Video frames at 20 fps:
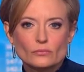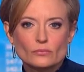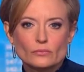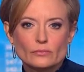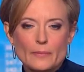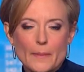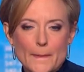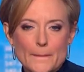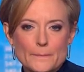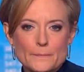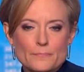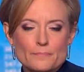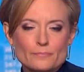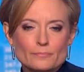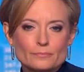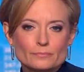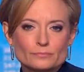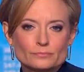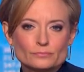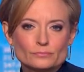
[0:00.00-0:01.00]

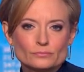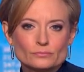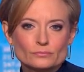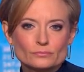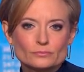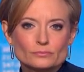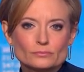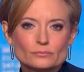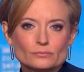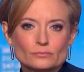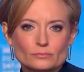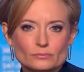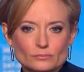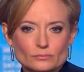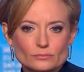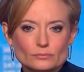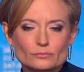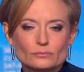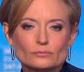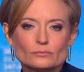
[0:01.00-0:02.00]

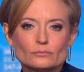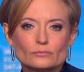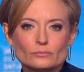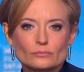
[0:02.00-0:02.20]
This person isn't speaking.